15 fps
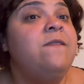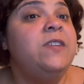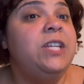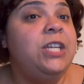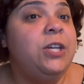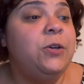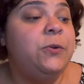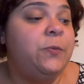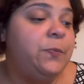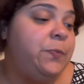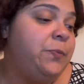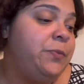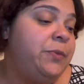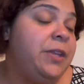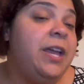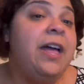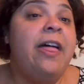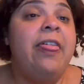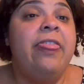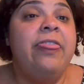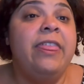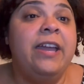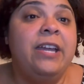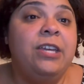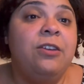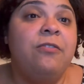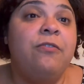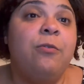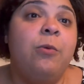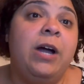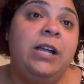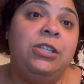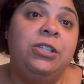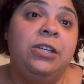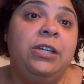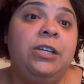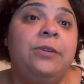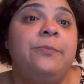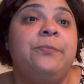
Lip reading: video. Thank you for watching.